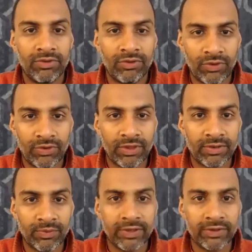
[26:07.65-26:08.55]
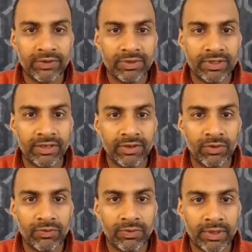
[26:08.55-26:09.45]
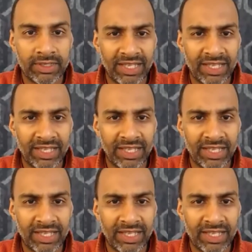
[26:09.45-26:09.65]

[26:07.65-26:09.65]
so that we don't get overworked.